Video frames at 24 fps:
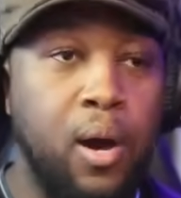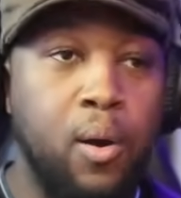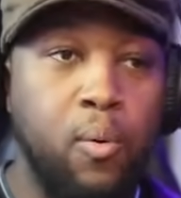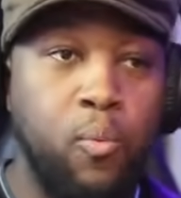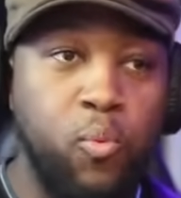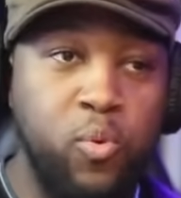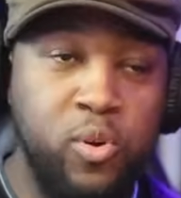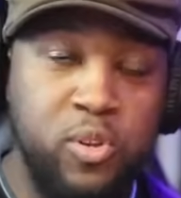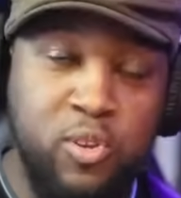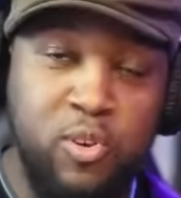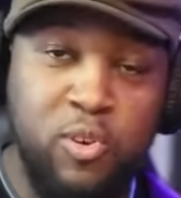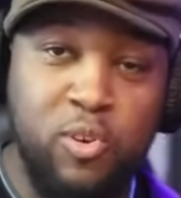
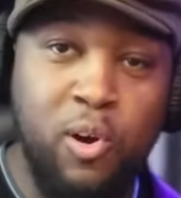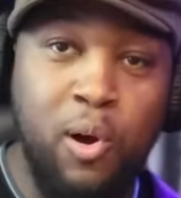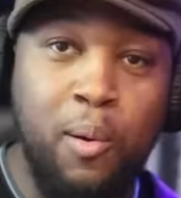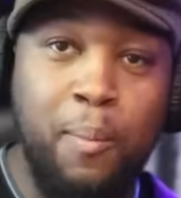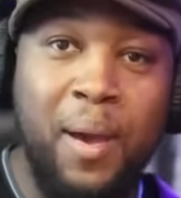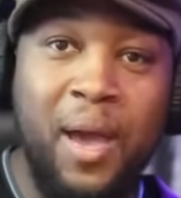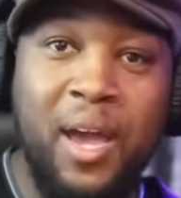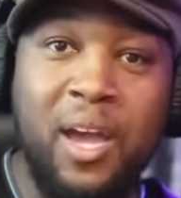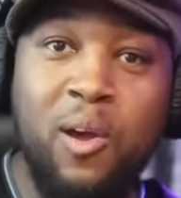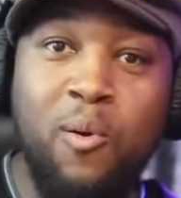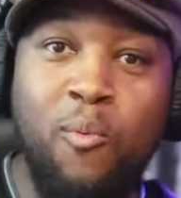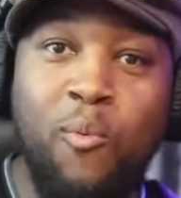When you go
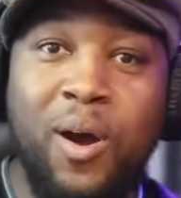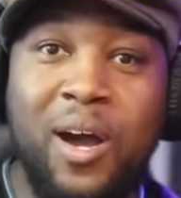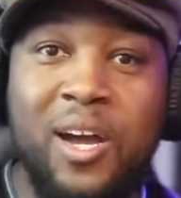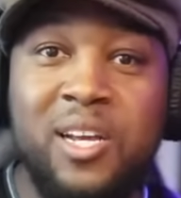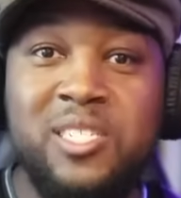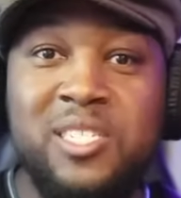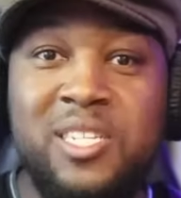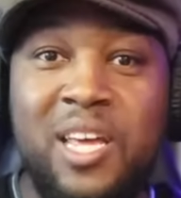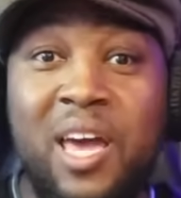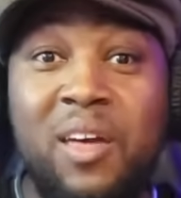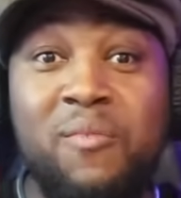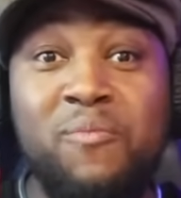back and watch
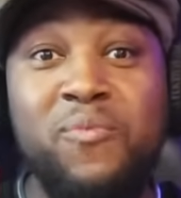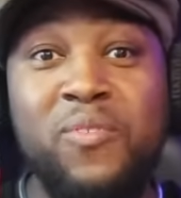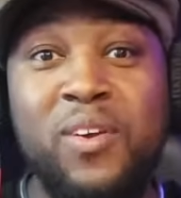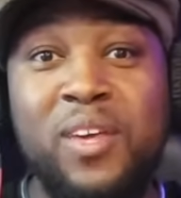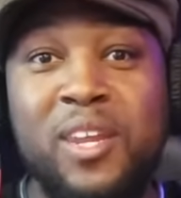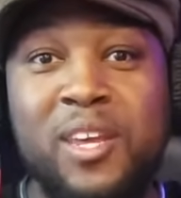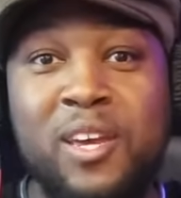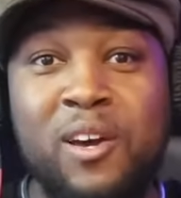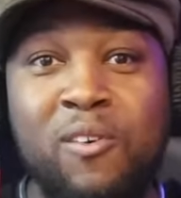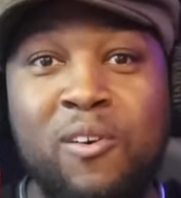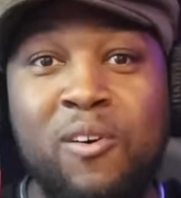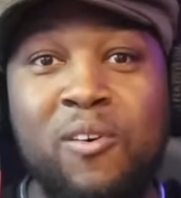that
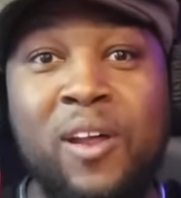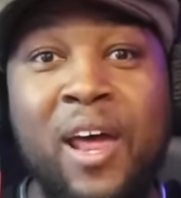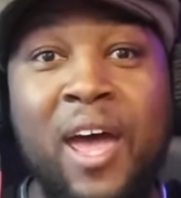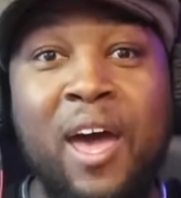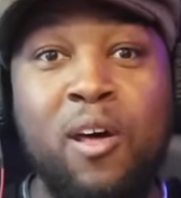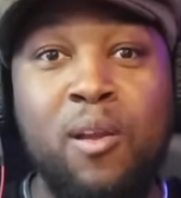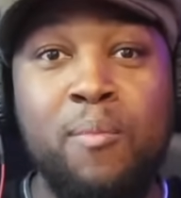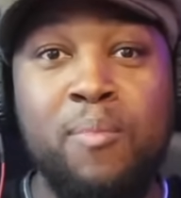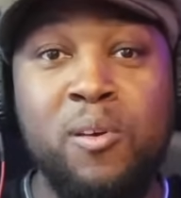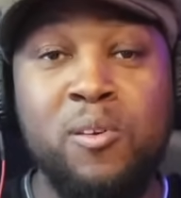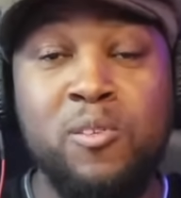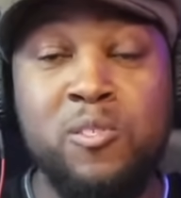video on how
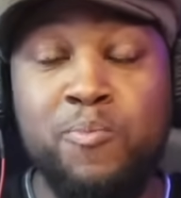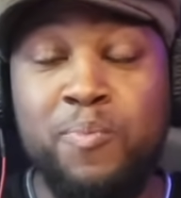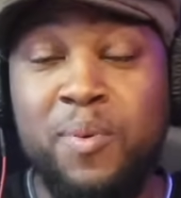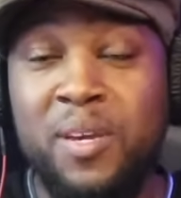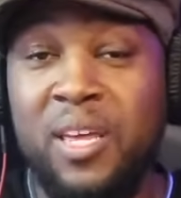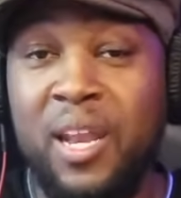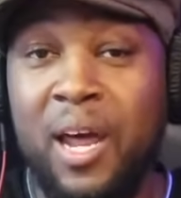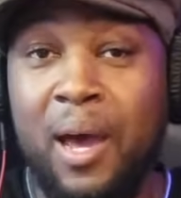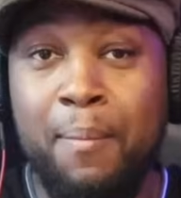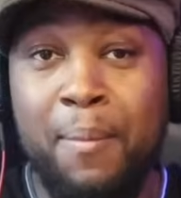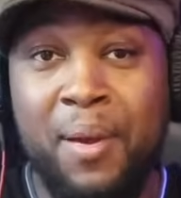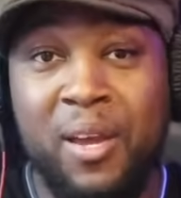to build speed,
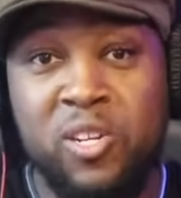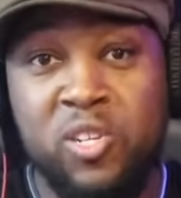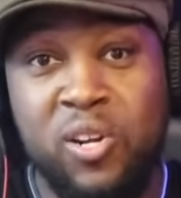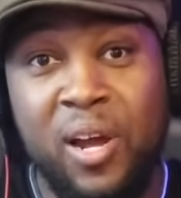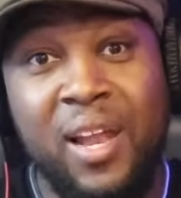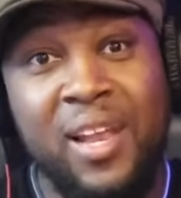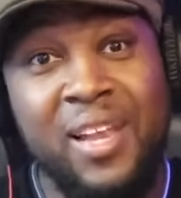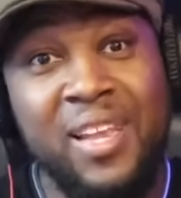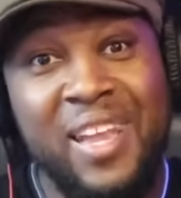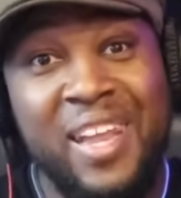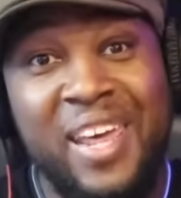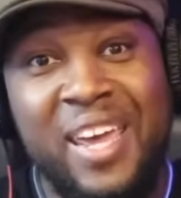I'll make sure I
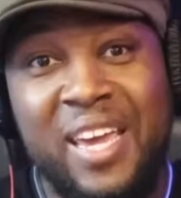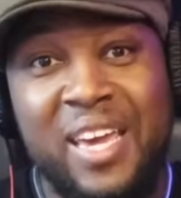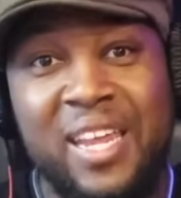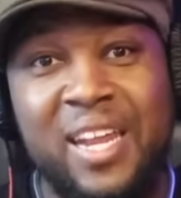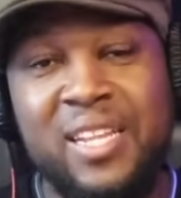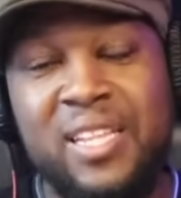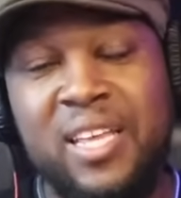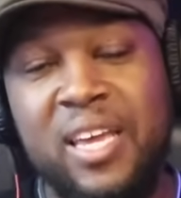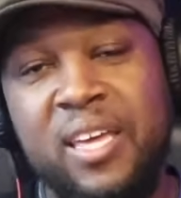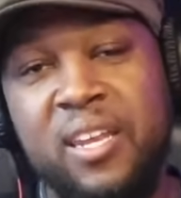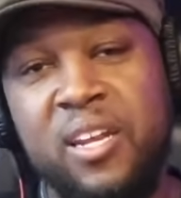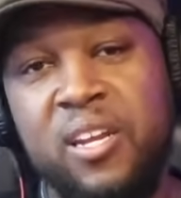link it at
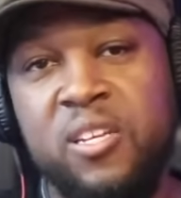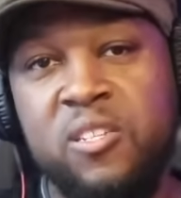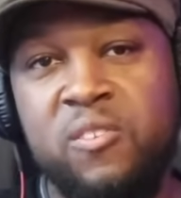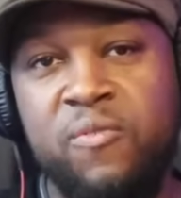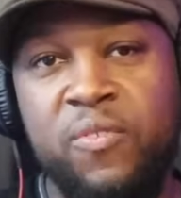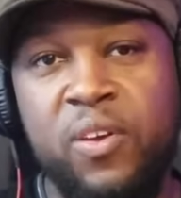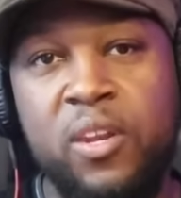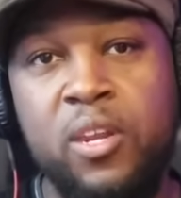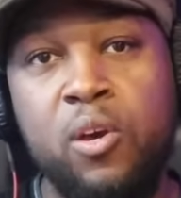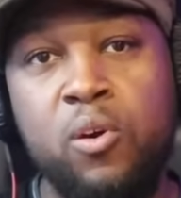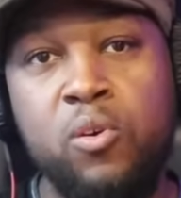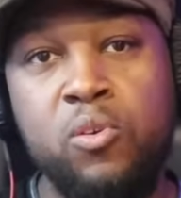the end of this
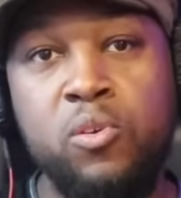video.